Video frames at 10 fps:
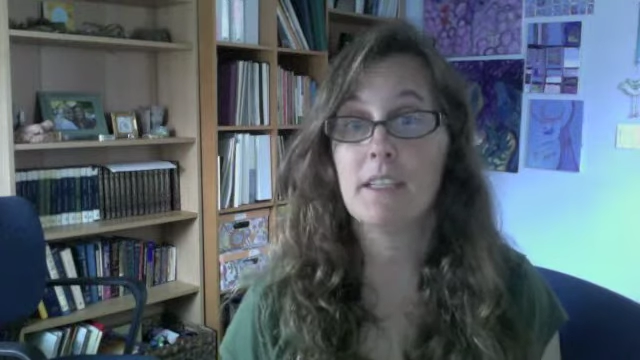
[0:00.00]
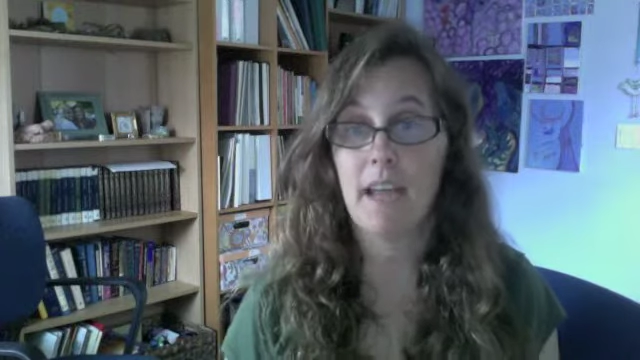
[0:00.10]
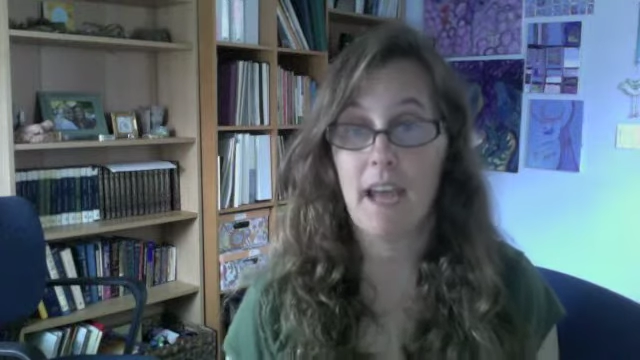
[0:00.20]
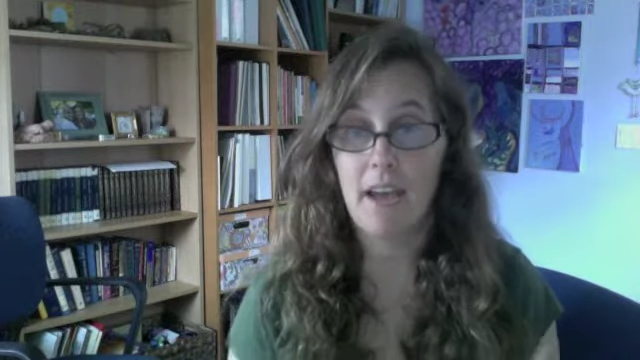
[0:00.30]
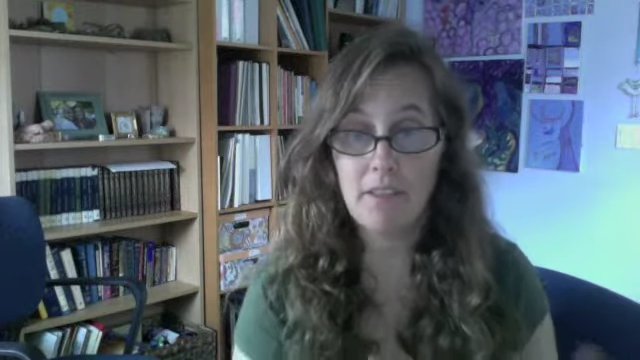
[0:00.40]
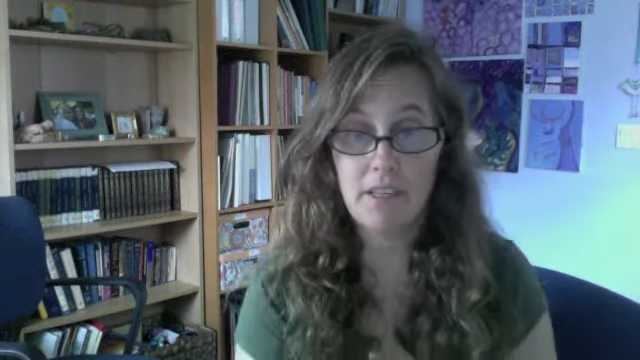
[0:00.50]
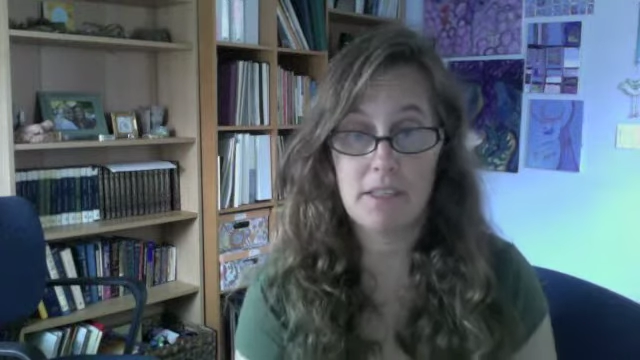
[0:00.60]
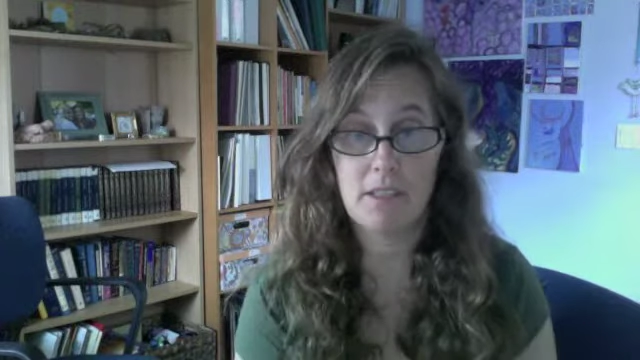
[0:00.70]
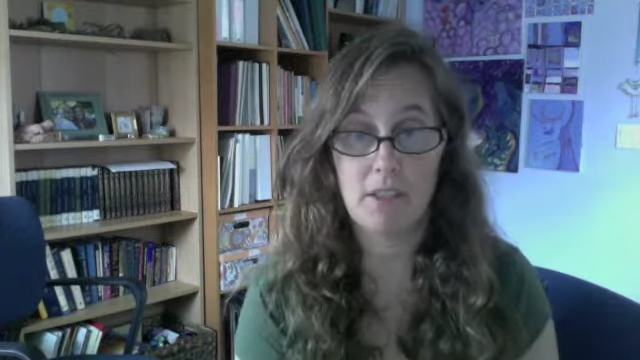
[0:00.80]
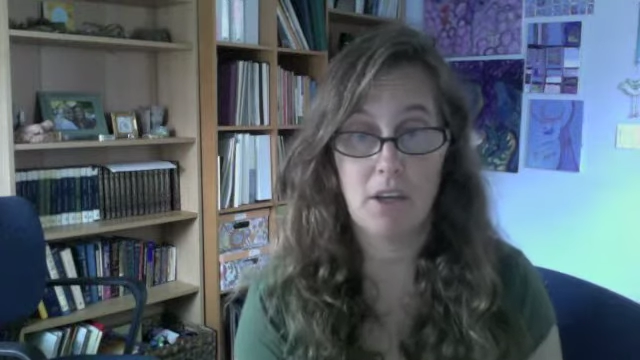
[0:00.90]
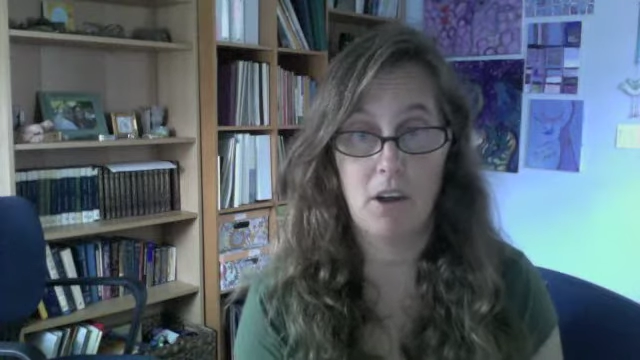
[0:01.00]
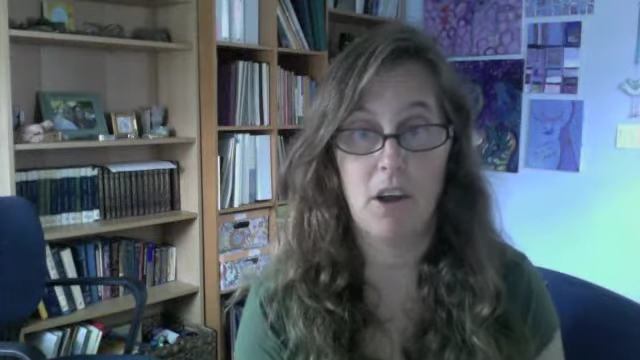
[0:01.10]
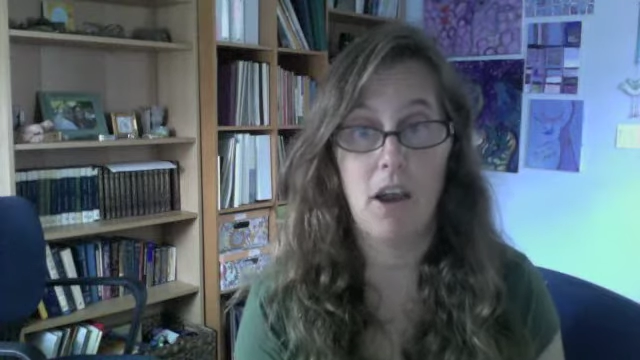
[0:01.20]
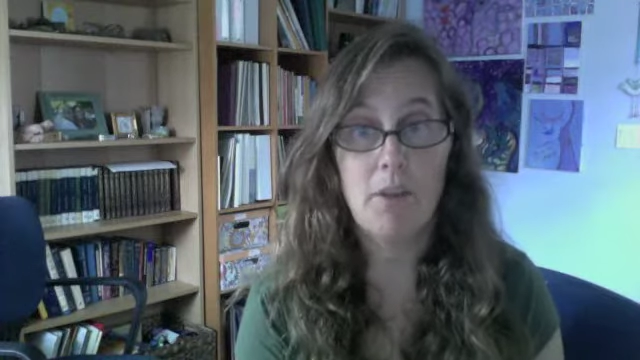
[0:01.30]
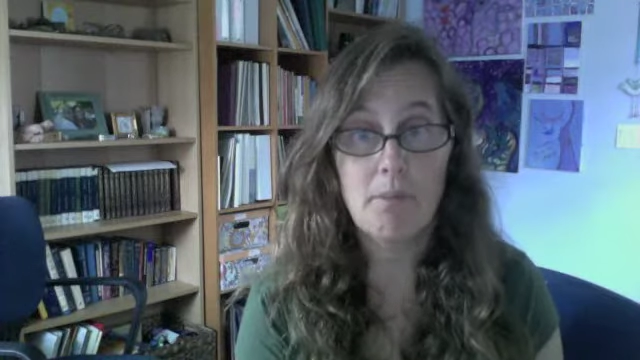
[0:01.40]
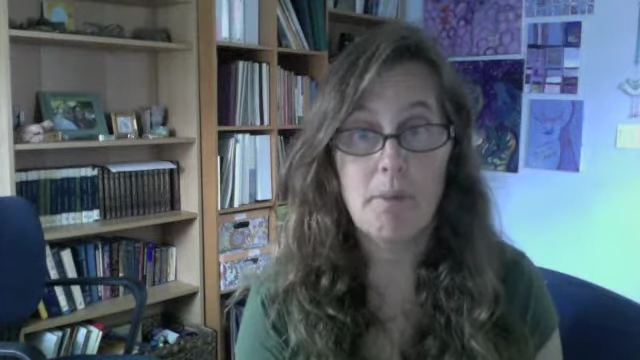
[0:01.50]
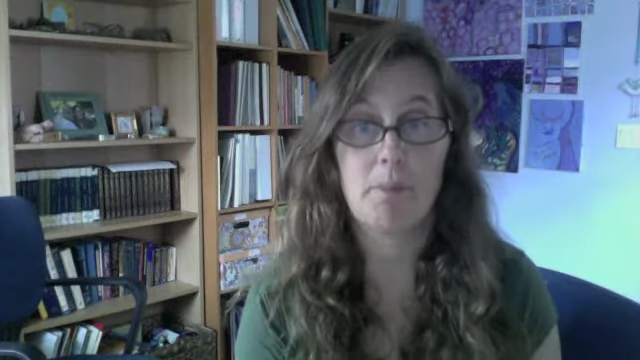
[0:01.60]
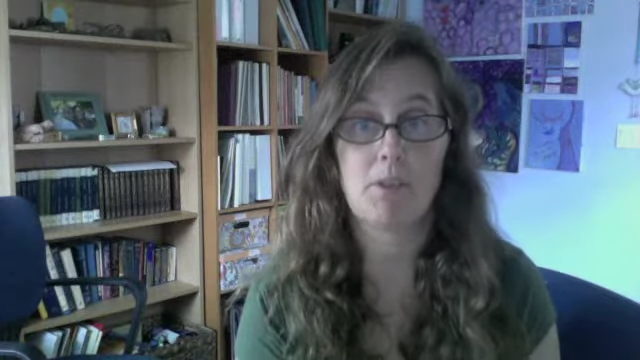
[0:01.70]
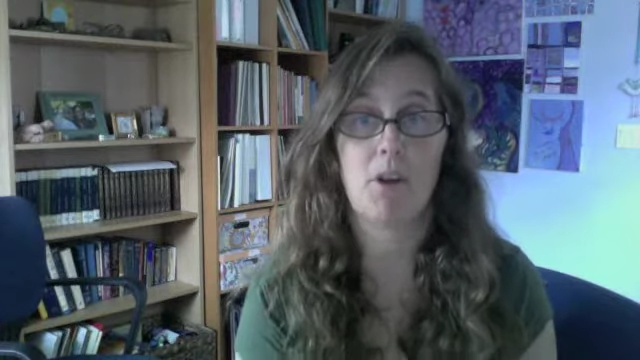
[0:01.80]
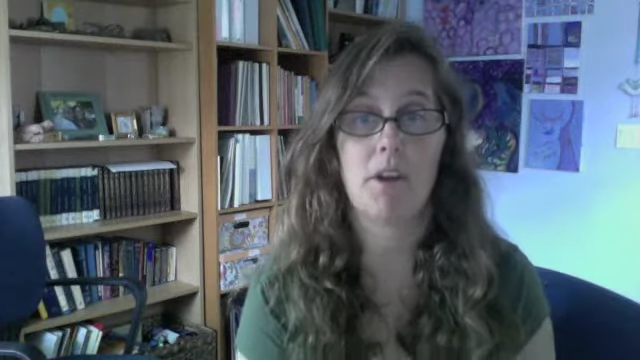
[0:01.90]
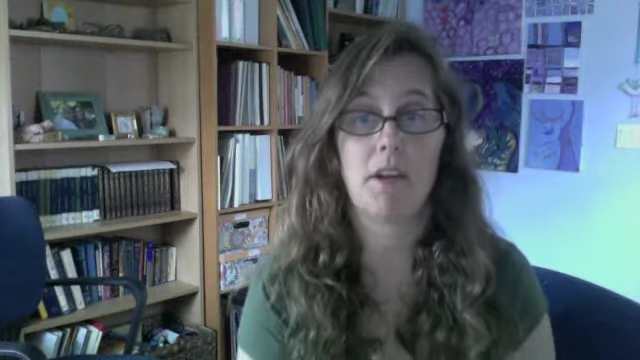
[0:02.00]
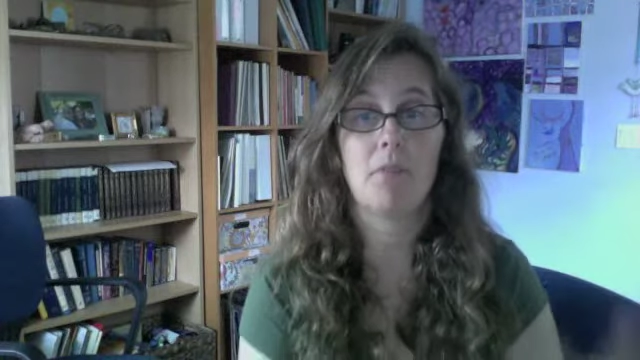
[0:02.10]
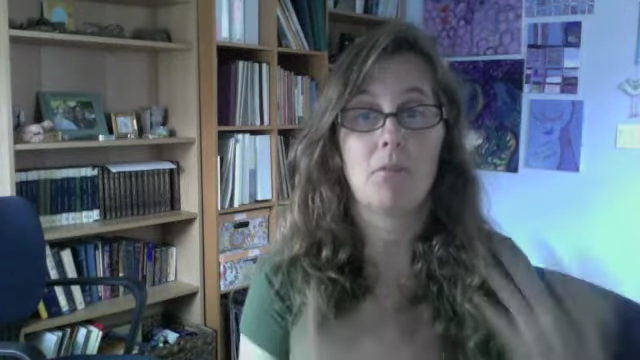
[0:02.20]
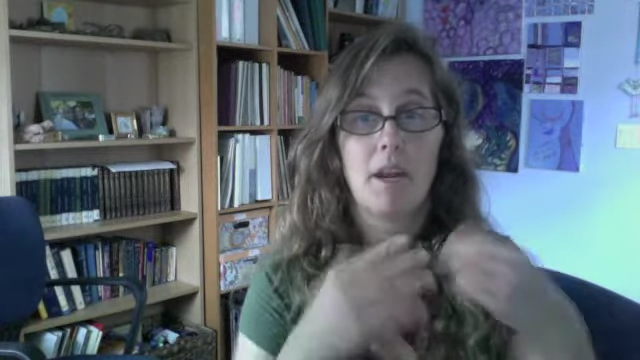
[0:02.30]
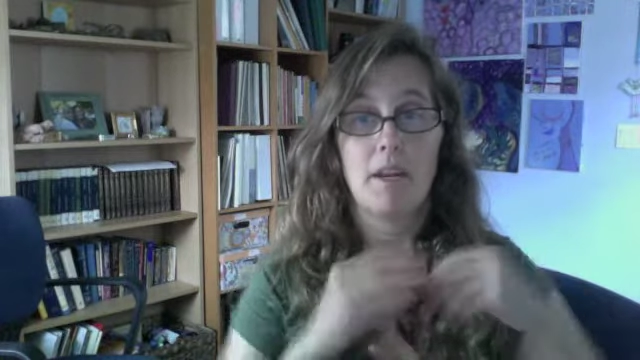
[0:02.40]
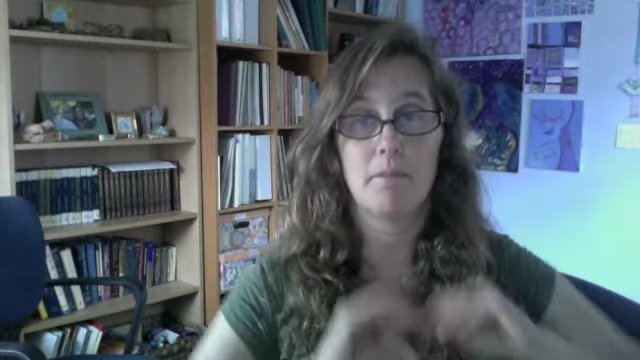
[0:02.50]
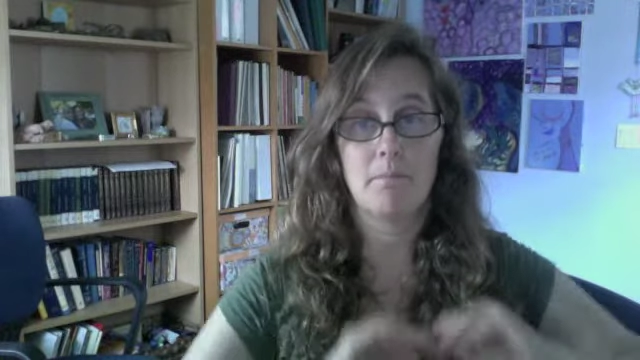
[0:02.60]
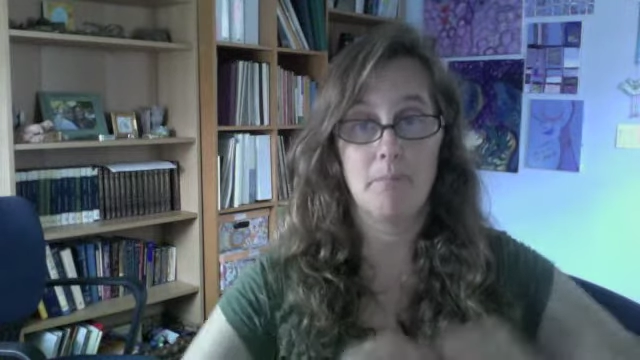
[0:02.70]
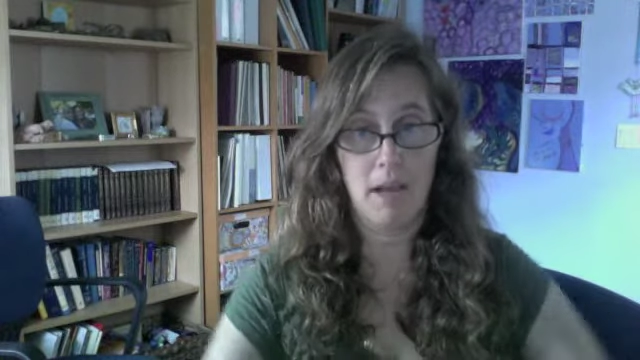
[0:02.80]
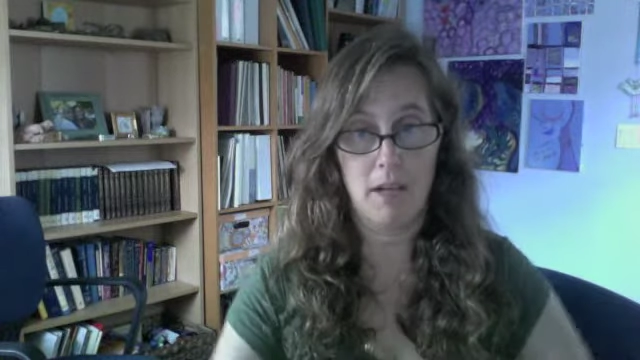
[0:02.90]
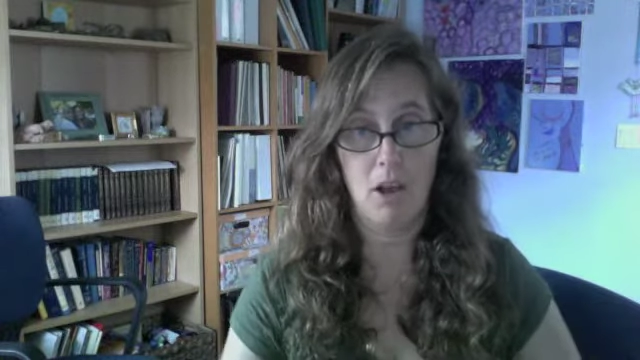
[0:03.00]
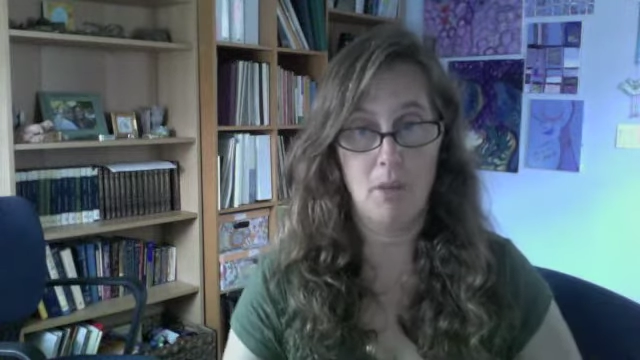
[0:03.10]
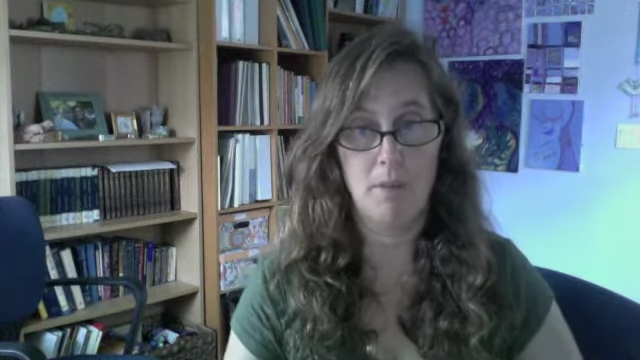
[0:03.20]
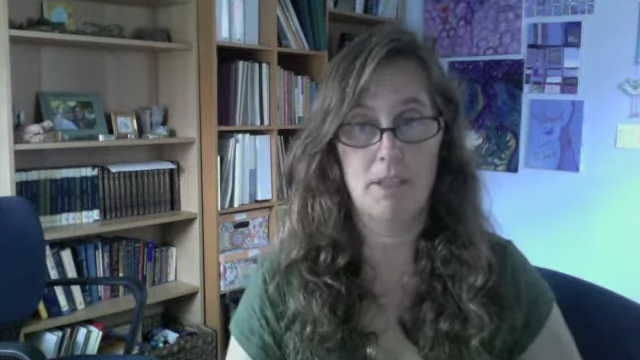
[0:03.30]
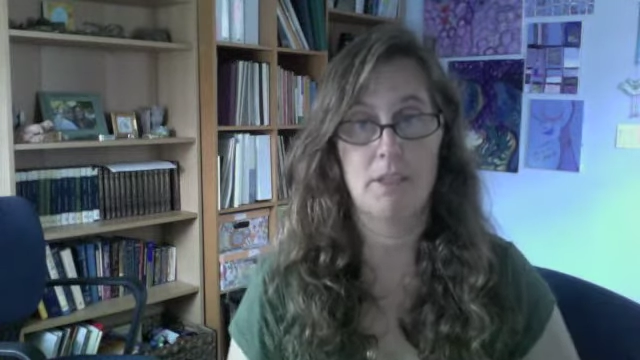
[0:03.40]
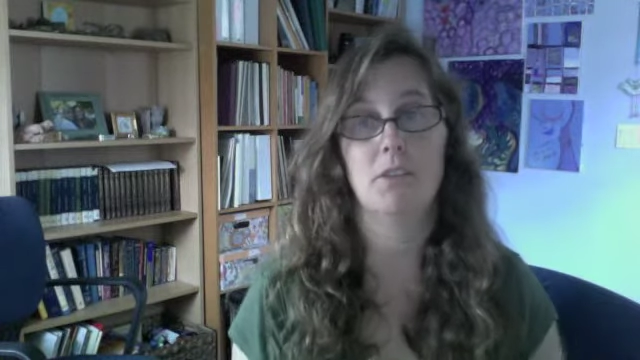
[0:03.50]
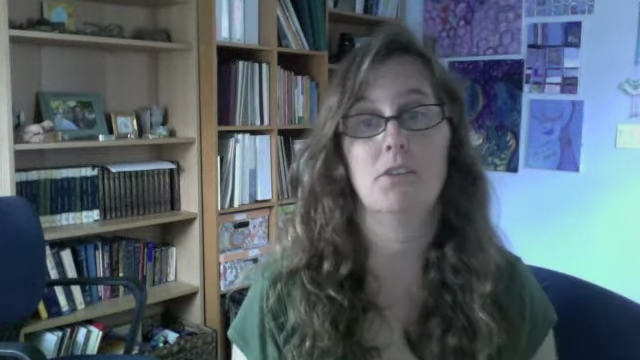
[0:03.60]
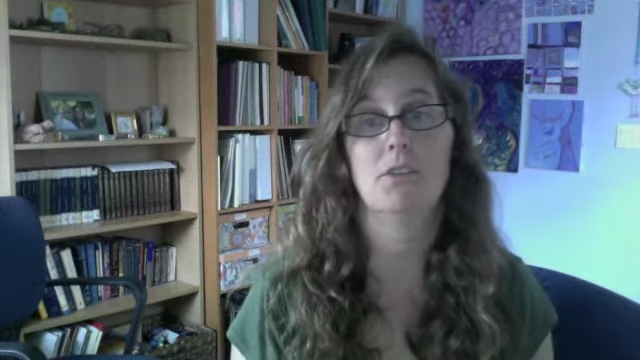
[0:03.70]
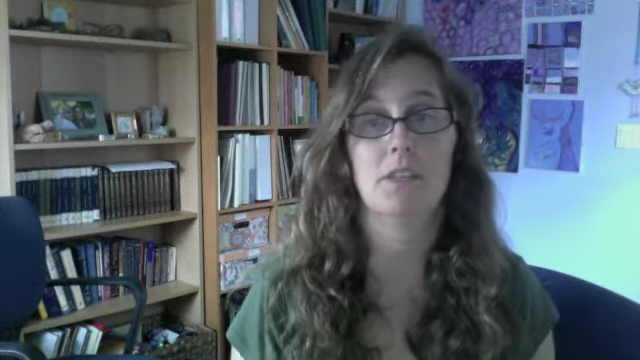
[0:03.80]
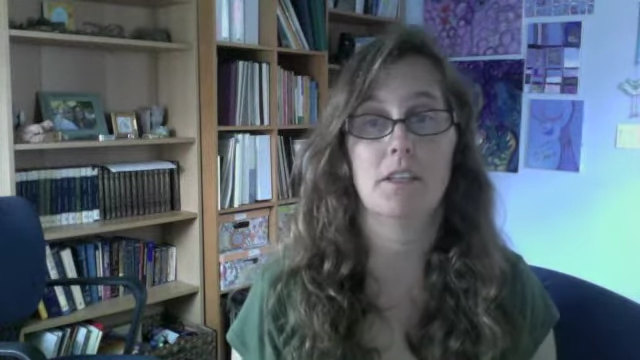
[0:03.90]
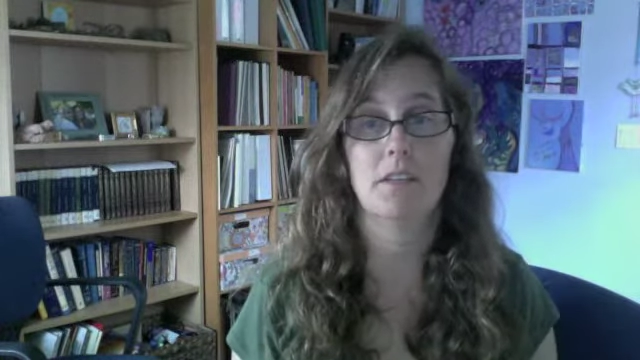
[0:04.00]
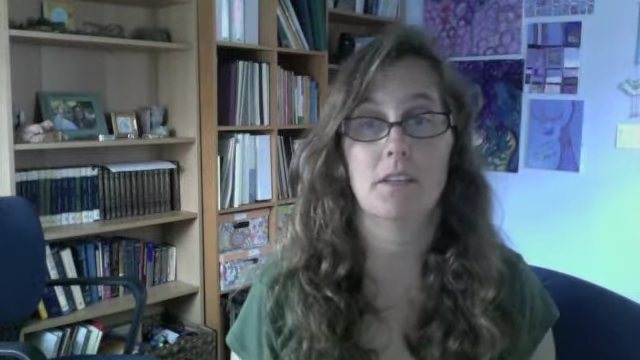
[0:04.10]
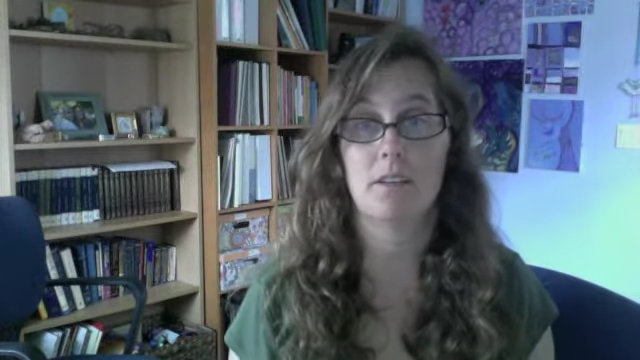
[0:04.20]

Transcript: To have the kids look at other people's art and write back comments using,